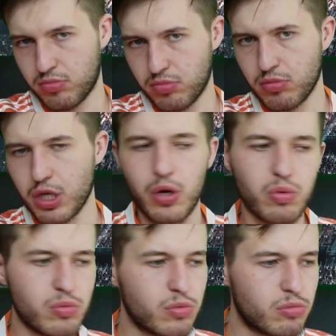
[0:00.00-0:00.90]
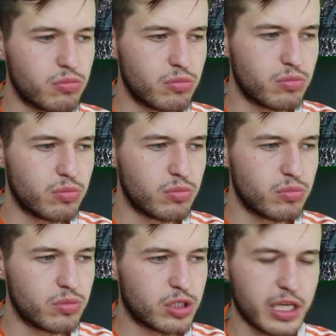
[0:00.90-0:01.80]
to
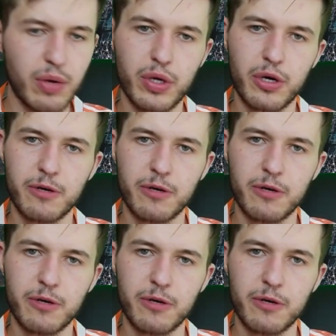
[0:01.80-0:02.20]
Kiwior.